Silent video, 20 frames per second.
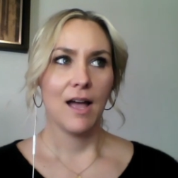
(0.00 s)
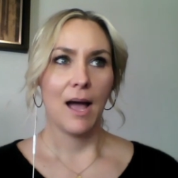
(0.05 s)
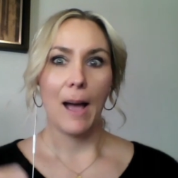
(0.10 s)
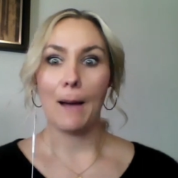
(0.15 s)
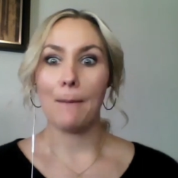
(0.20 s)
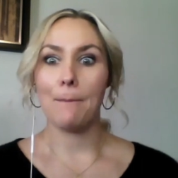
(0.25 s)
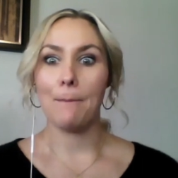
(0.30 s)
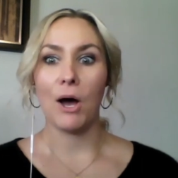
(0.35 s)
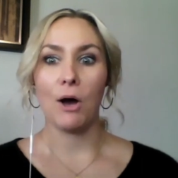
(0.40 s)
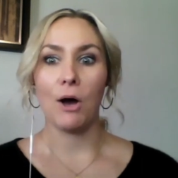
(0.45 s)

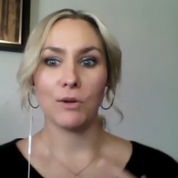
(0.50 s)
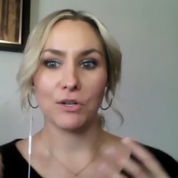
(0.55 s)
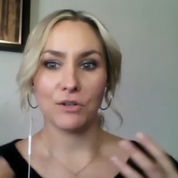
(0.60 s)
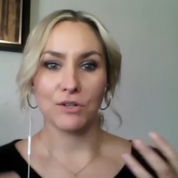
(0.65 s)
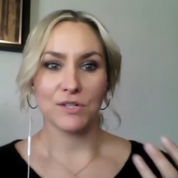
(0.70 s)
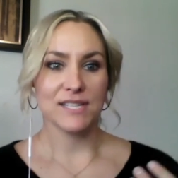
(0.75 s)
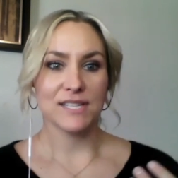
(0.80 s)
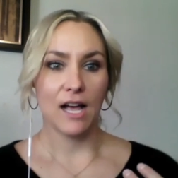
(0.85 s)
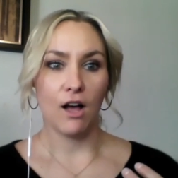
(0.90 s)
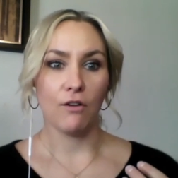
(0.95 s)
about
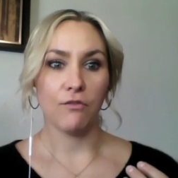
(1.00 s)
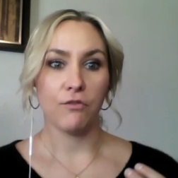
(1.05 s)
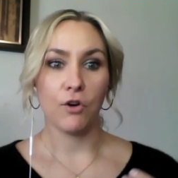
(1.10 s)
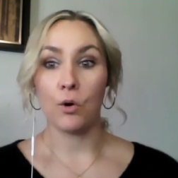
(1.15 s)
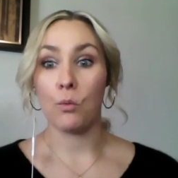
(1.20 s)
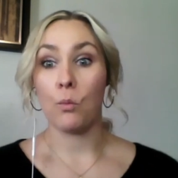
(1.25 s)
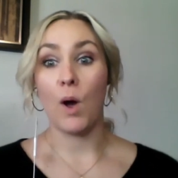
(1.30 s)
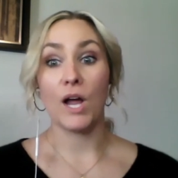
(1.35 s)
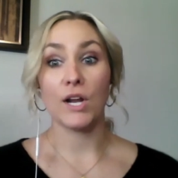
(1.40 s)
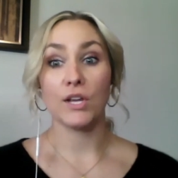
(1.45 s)
yourself
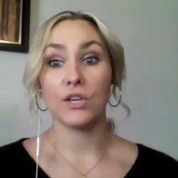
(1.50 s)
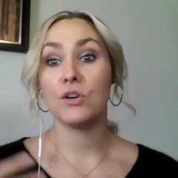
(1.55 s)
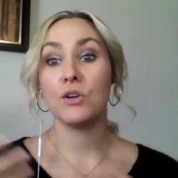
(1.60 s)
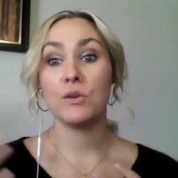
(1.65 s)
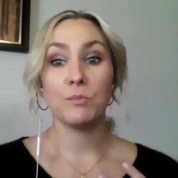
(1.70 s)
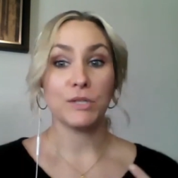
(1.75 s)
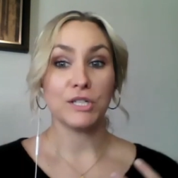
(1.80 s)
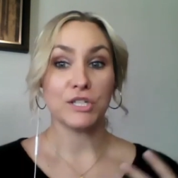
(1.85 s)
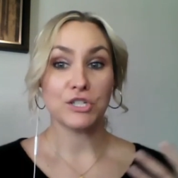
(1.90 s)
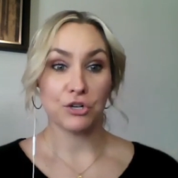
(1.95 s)
or what
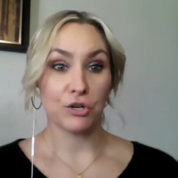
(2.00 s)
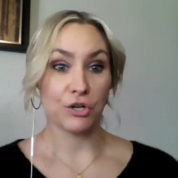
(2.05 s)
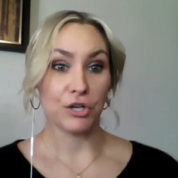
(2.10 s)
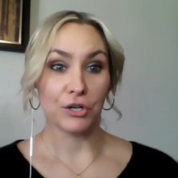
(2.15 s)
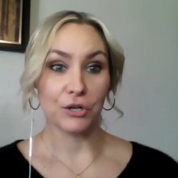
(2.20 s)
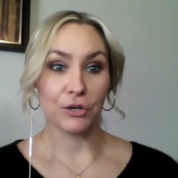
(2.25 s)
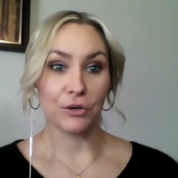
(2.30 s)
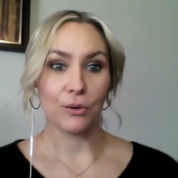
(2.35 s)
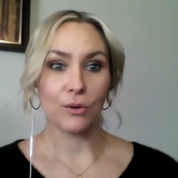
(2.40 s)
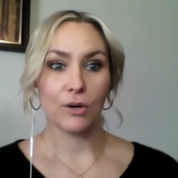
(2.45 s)
could be
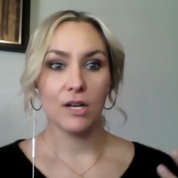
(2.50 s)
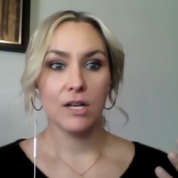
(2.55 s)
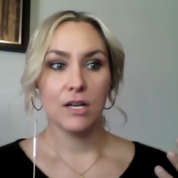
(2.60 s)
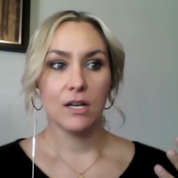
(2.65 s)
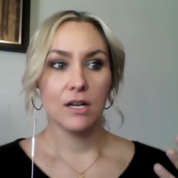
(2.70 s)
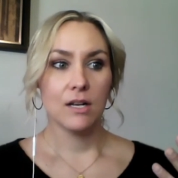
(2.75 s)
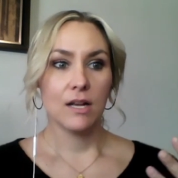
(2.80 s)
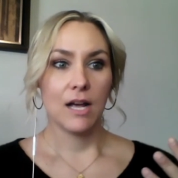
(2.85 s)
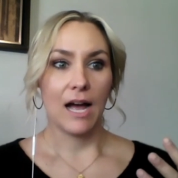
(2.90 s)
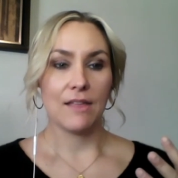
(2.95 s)
true
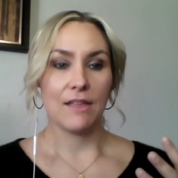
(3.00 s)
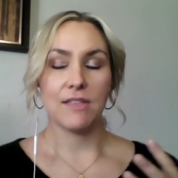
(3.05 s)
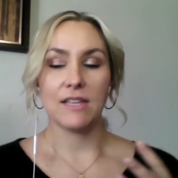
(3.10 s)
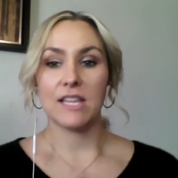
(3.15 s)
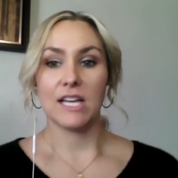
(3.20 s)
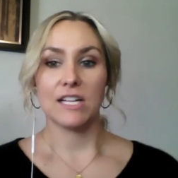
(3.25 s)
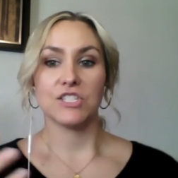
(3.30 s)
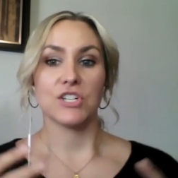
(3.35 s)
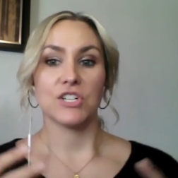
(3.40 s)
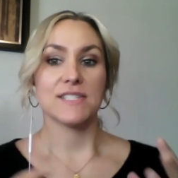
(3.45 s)
I think
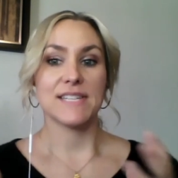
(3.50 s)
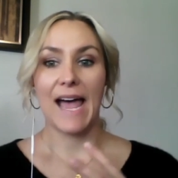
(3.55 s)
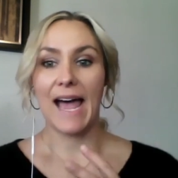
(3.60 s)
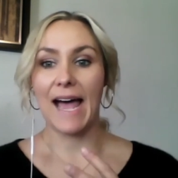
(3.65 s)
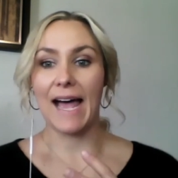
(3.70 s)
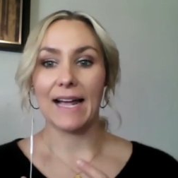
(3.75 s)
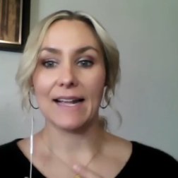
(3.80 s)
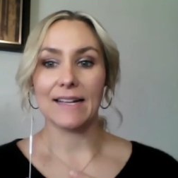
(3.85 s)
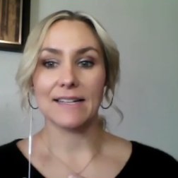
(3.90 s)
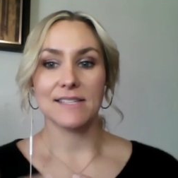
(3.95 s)
that just
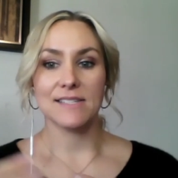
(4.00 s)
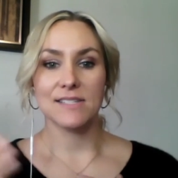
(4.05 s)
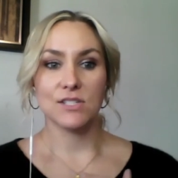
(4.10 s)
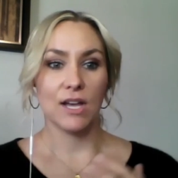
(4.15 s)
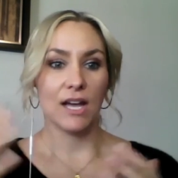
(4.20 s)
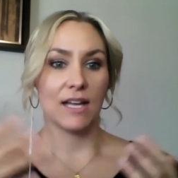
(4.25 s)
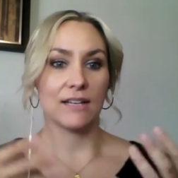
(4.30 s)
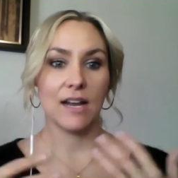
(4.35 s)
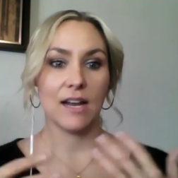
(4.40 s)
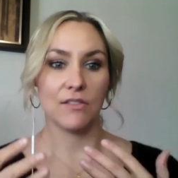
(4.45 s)
adds
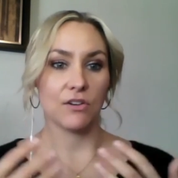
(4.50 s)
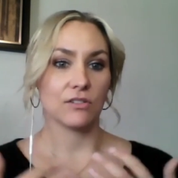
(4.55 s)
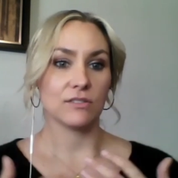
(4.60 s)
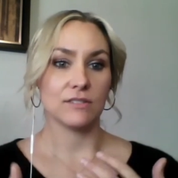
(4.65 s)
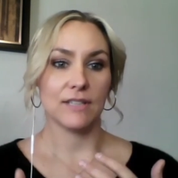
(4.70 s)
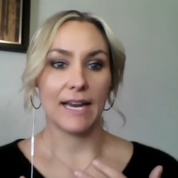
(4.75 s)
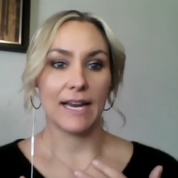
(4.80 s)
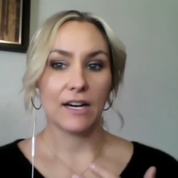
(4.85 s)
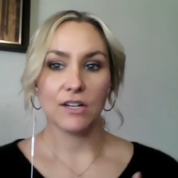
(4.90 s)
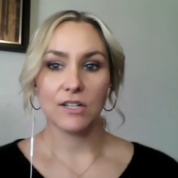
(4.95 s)
another
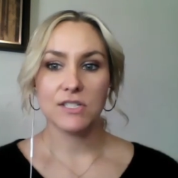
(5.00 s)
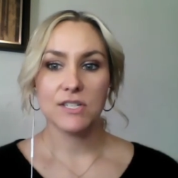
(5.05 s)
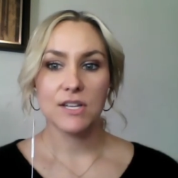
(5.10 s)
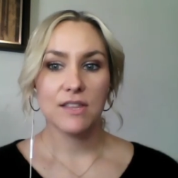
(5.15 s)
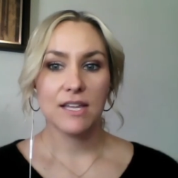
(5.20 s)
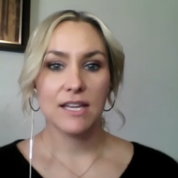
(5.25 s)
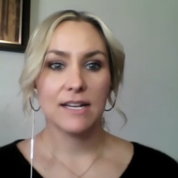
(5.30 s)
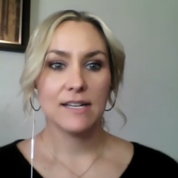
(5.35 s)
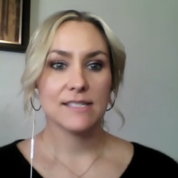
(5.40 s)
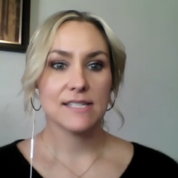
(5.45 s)
layer to
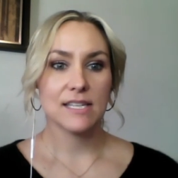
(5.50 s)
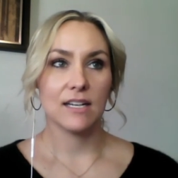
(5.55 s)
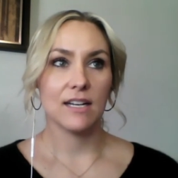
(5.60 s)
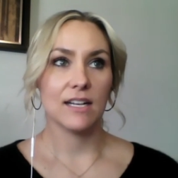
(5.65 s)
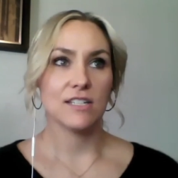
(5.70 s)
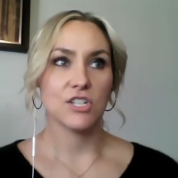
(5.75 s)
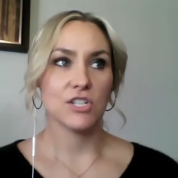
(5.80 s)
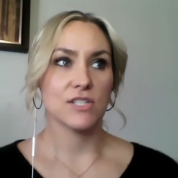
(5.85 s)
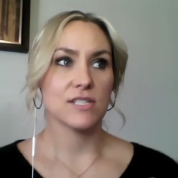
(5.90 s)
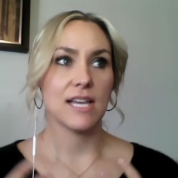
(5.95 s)
things. And
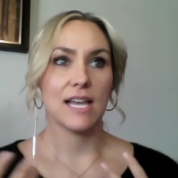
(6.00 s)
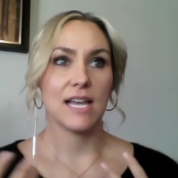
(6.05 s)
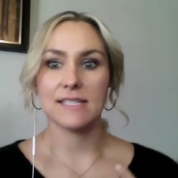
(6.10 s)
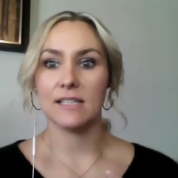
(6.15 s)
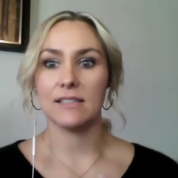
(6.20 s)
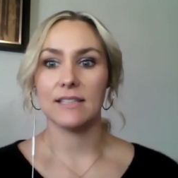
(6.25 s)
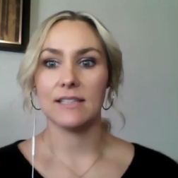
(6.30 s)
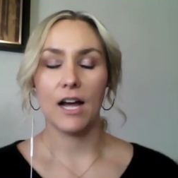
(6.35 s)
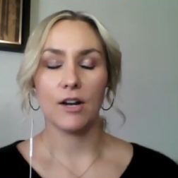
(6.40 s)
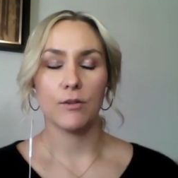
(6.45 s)
it just has
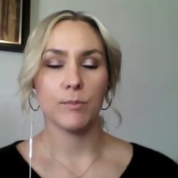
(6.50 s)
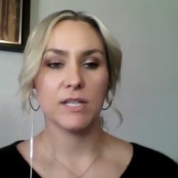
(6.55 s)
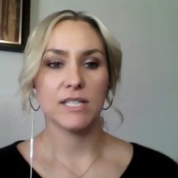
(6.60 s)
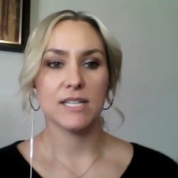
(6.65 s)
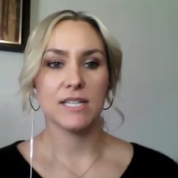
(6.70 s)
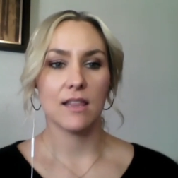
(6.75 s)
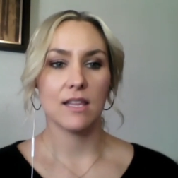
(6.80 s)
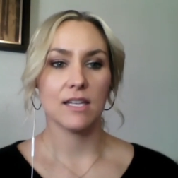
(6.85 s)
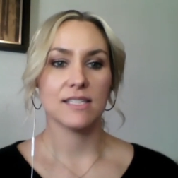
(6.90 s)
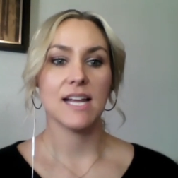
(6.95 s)
allowed me
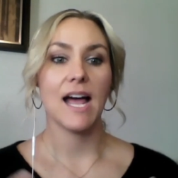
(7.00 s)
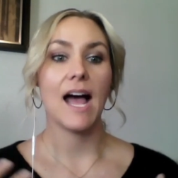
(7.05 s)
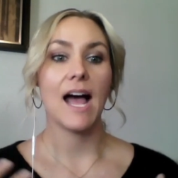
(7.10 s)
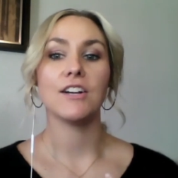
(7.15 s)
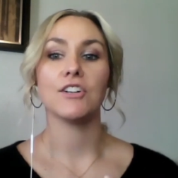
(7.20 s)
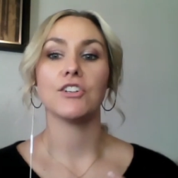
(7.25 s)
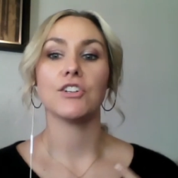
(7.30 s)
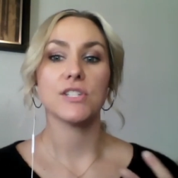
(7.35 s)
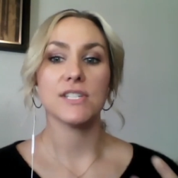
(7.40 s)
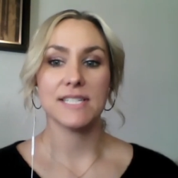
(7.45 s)
to, I think, to
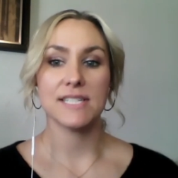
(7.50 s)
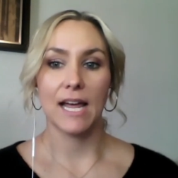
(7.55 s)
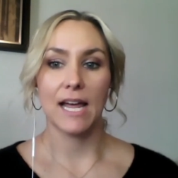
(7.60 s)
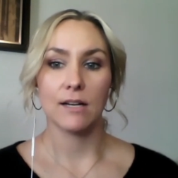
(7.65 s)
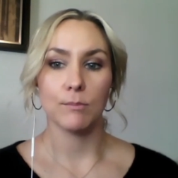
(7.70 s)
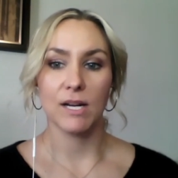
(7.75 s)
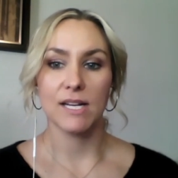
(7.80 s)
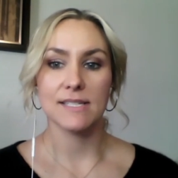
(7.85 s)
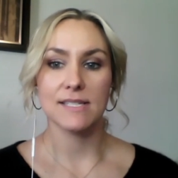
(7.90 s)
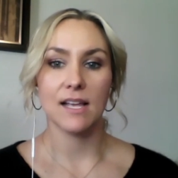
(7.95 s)

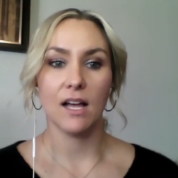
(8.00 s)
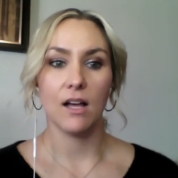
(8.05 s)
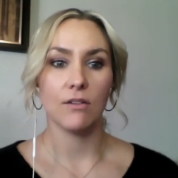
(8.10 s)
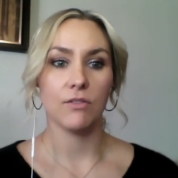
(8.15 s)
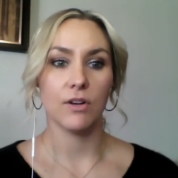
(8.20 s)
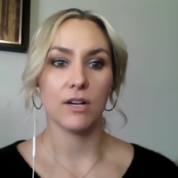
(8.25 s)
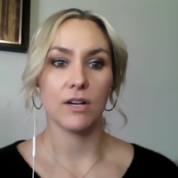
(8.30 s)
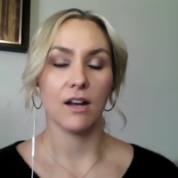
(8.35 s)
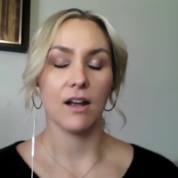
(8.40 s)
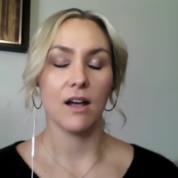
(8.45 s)
understand myself
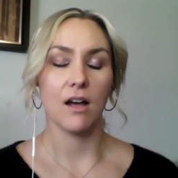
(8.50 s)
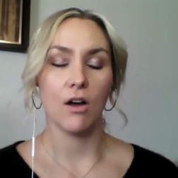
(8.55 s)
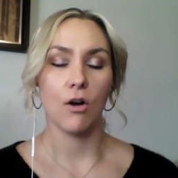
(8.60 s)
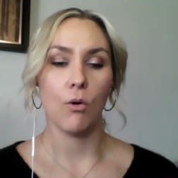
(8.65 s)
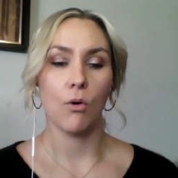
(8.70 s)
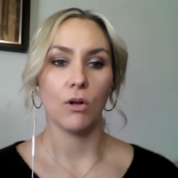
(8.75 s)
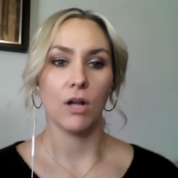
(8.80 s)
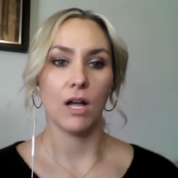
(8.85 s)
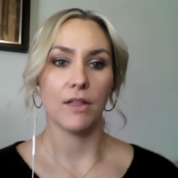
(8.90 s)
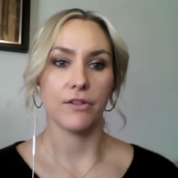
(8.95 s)
on a, a
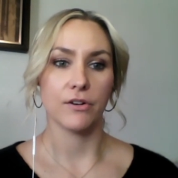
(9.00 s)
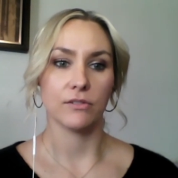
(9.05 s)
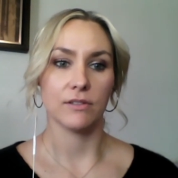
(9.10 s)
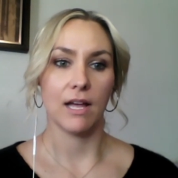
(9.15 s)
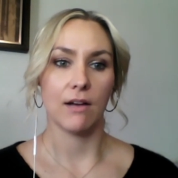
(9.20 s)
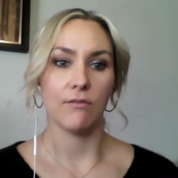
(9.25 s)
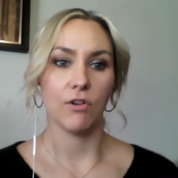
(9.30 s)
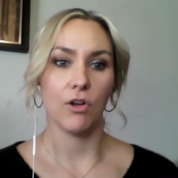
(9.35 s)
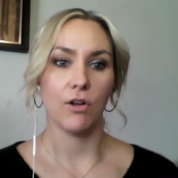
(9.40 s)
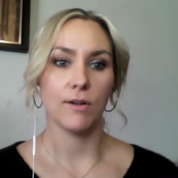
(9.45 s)
whole other
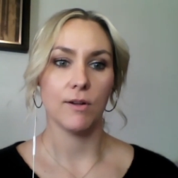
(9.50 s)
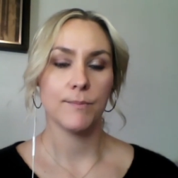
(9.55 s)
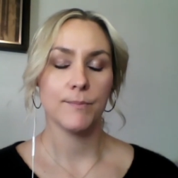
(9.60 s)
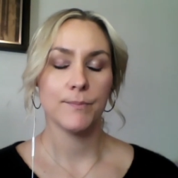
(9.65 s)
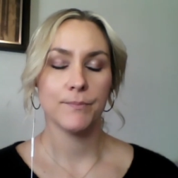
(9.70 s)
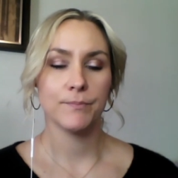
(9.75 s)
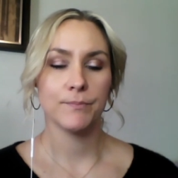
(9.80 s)
level.